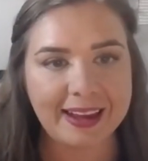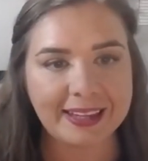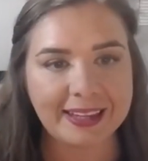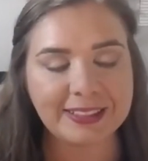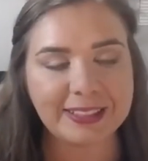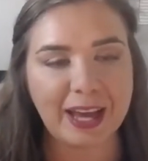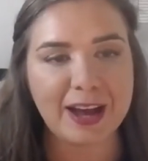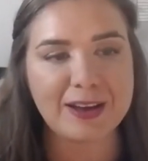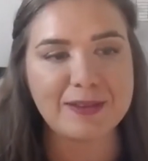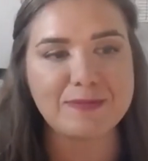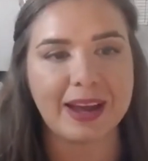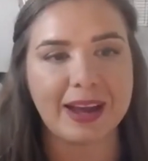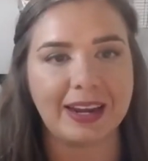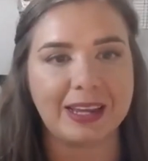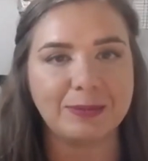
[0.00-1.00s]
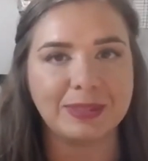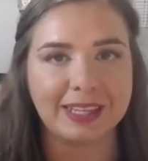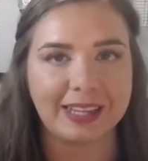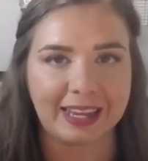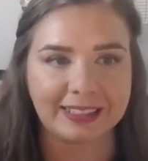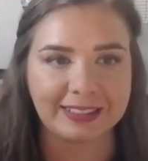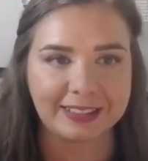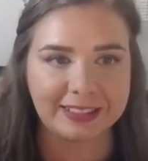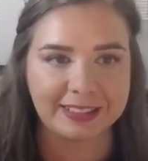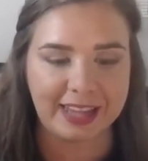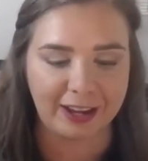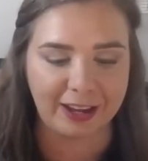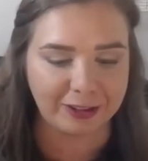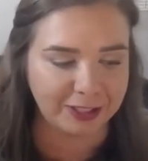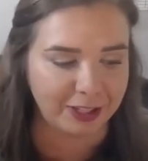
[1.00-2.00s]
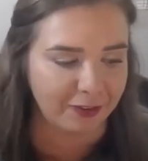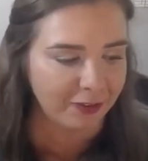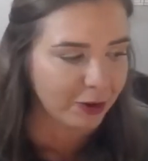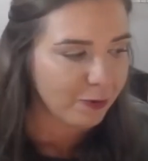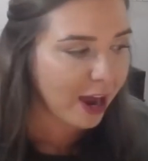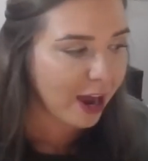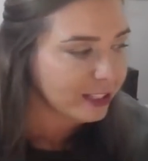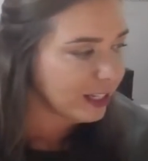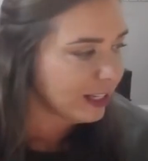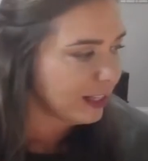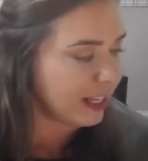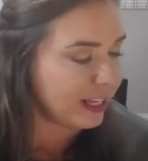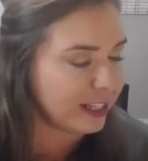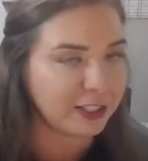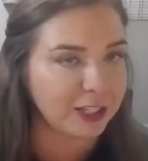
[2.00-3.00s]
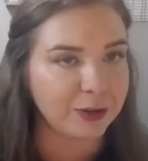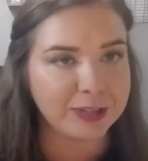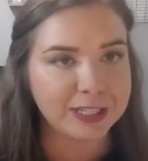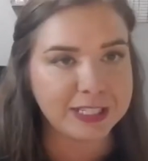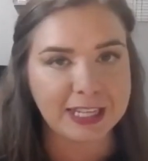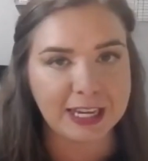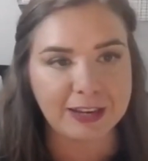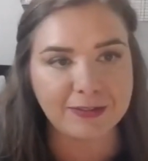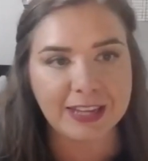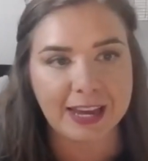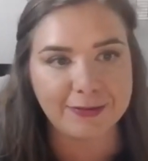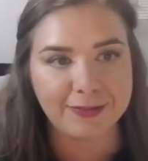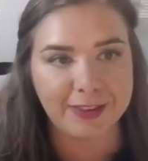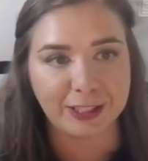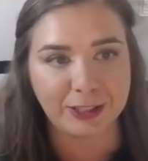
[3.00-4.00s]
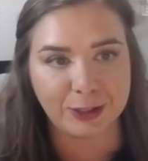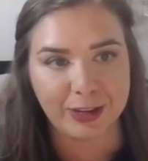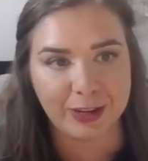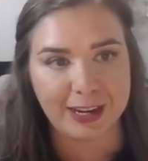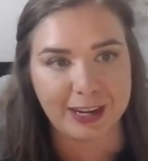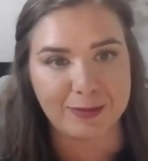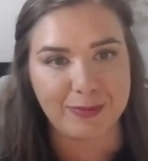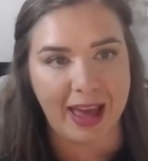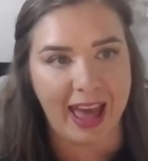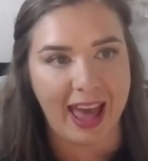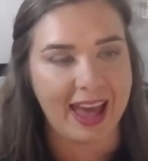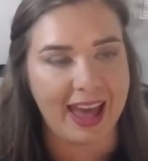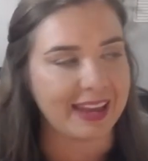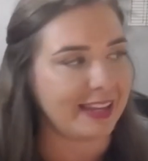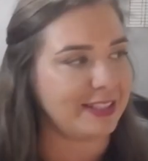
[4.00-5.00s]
Guys, my name's Alexis Daigle. So if you're watching this, you received a facial in a bag.